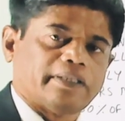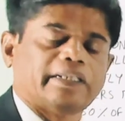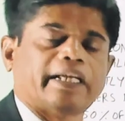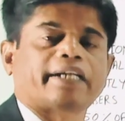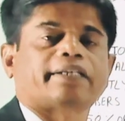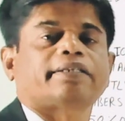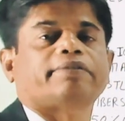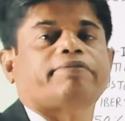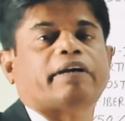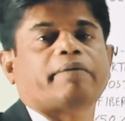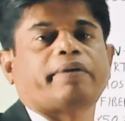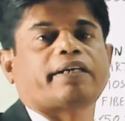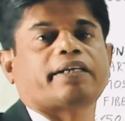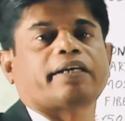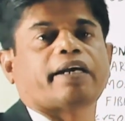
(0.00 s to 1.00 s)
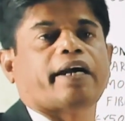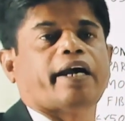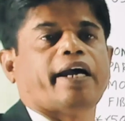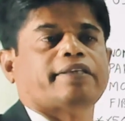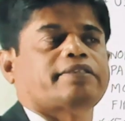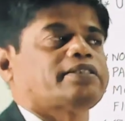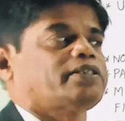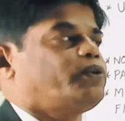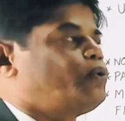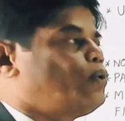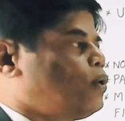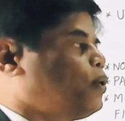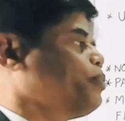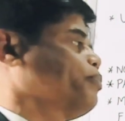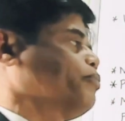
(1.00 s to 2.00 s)
that fabric has
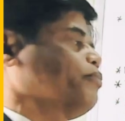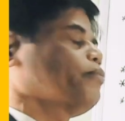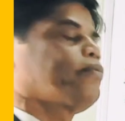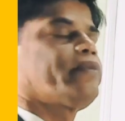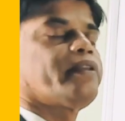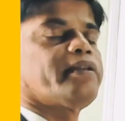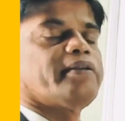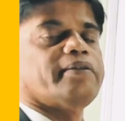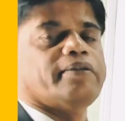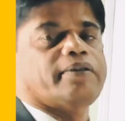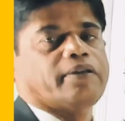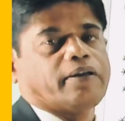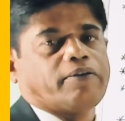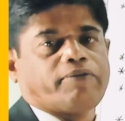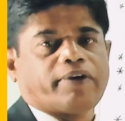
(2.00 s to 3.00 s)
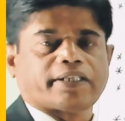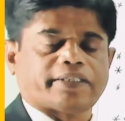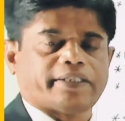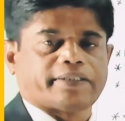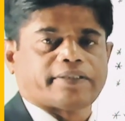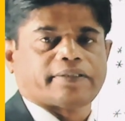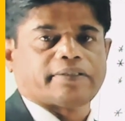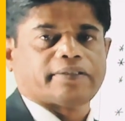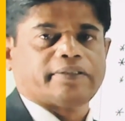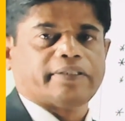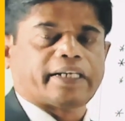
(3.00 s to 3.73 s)
low fastness.